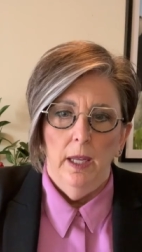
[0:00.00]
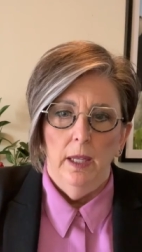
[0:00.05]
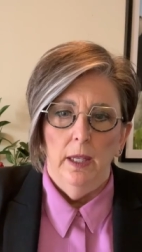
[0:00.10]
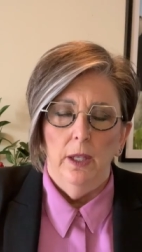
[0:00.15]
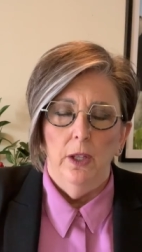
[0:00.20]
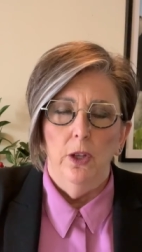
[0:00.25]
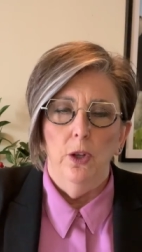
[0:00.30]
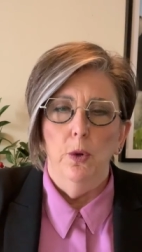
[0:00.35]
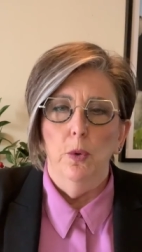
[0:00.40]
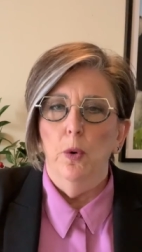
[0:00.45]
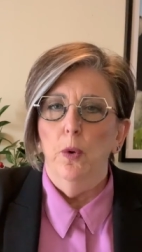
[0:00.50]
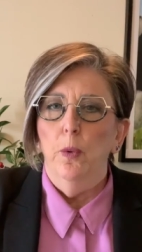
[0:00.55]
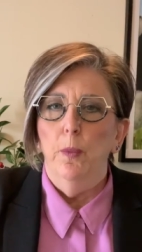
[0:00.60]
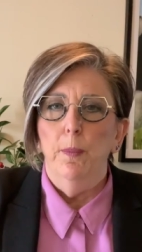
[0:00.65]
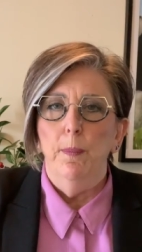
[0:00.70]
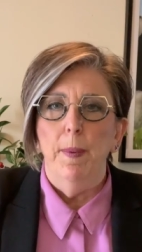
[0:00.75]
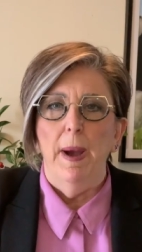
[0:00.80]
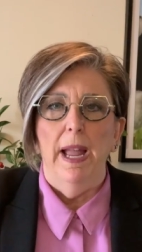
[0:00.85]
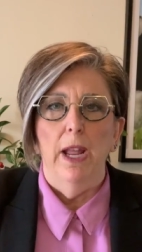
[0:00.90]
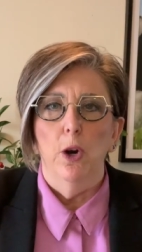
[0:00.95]
You
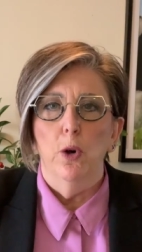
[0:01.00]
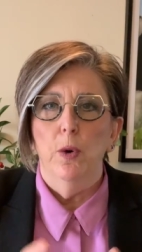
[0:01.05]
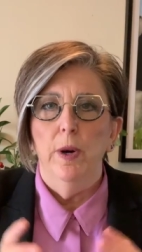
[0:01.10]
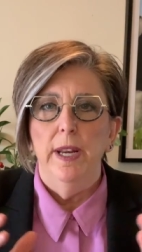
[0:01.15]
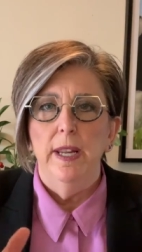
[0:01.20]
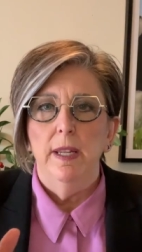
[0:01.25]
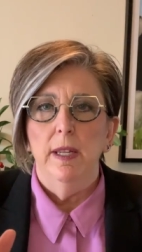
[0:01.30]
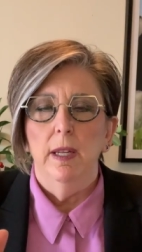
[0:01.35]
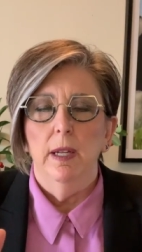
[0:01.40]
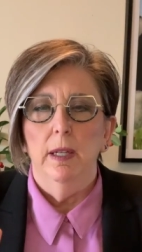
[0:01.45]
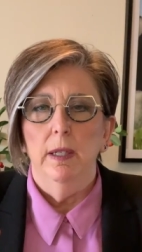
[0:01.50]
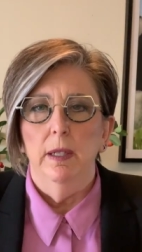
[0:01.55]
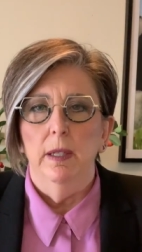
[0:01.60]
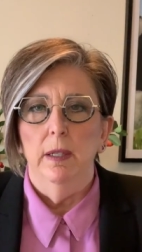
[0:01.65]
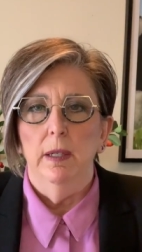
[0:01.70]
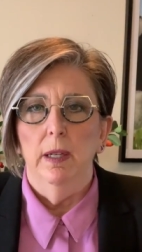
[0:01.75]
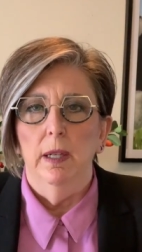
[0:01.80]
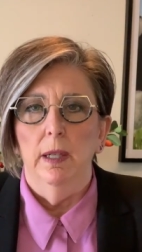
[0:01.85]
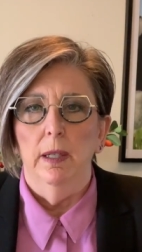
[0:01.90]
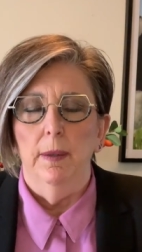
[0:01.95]
may already
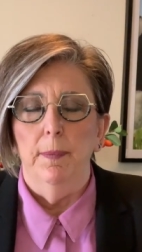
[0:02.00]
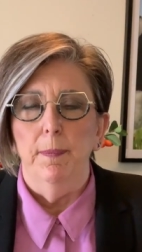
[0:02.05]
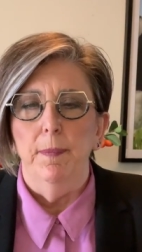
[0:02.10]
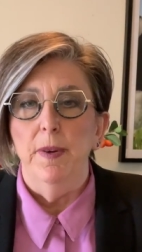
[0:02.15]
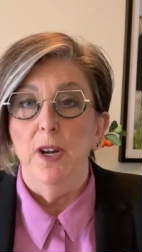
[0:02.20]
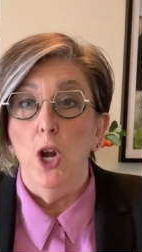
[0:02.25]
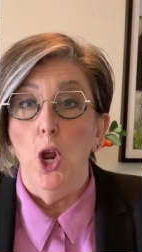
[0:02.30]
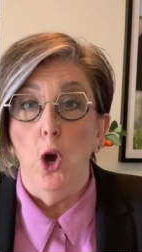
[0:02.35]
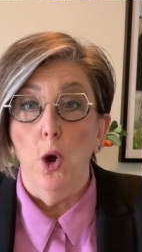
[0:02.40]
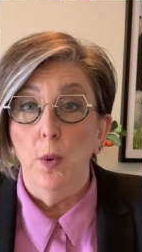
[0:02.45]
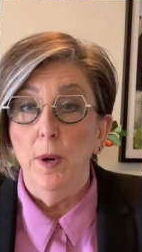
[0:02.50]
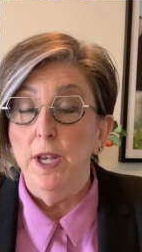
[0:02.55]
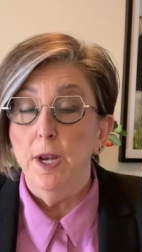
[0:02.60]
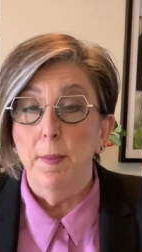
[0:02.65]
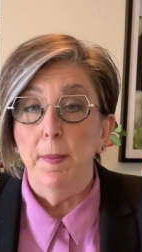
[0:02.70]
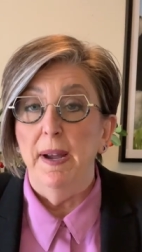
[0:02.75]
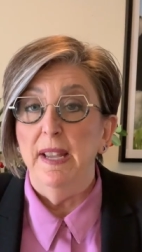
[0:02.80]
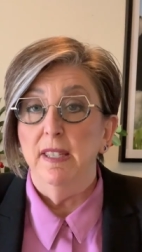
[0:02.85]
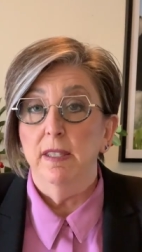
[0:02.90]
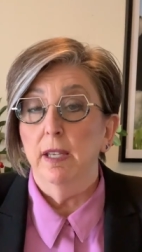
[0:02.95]
know, and you
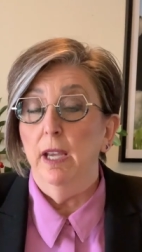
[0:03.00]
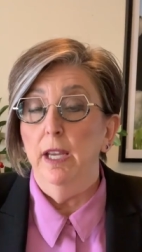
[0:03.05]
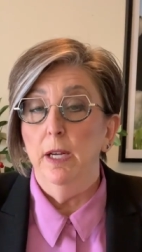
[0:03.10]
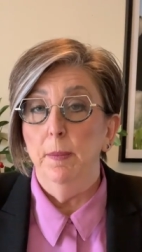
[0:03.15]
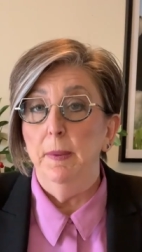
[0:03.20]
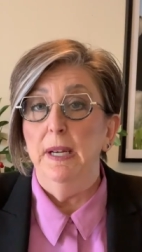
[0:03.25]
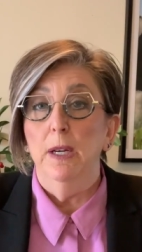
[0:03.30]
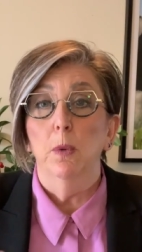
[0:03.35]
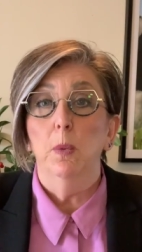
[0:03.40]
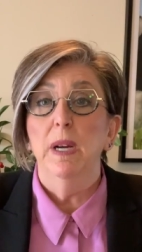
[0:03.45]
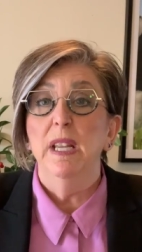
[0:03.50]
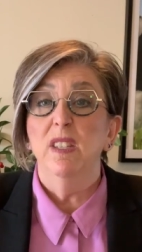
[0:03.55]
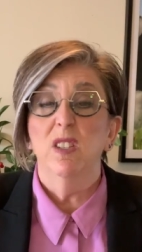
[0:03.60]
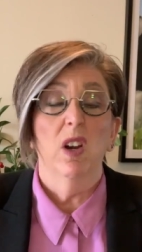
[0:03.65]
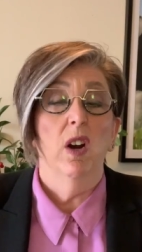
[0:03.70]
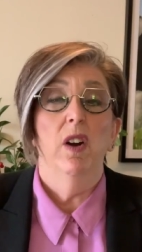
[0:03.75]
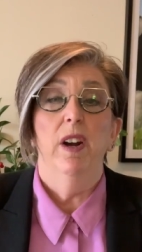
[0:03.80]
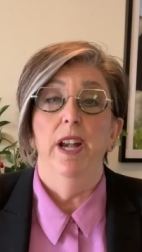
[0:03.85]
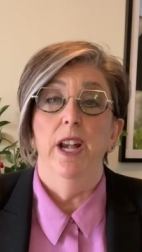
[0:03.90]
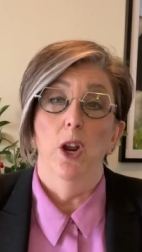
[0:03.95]
may say to me, Louise, I
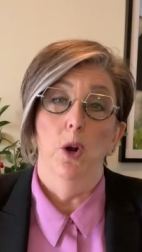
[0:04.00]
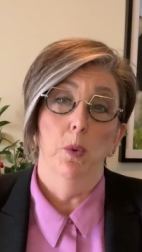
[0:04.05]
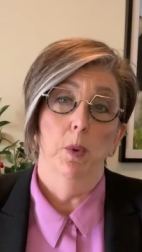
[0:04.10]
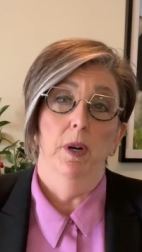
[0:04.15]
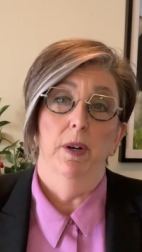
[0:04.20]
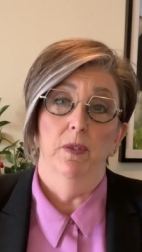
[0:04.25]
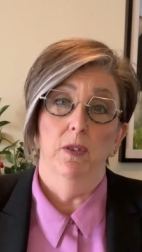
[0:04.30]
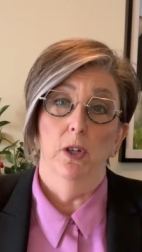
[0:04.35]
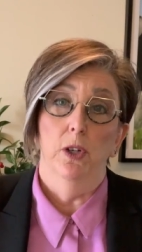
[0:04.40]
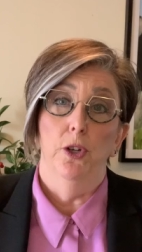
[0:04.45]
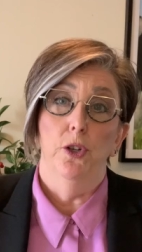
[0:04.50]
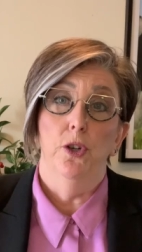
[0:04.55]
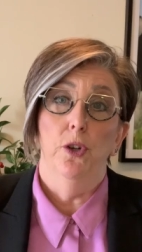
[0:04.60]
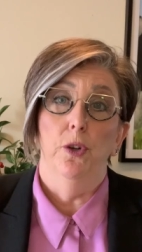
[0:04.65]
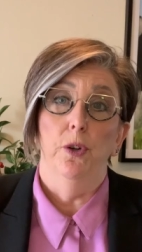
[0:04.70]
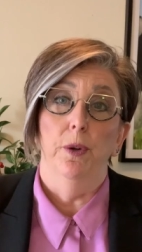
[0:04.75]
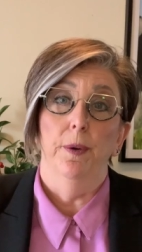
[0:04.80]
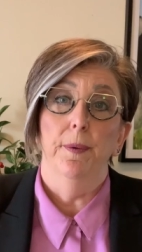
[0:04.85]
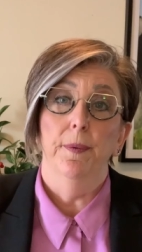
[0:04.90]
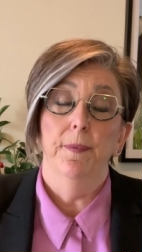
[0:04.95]
already know what I've got to
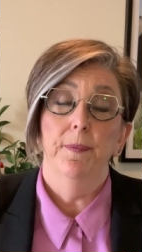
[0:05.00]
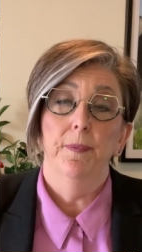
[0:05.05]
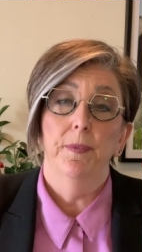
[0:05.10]
do.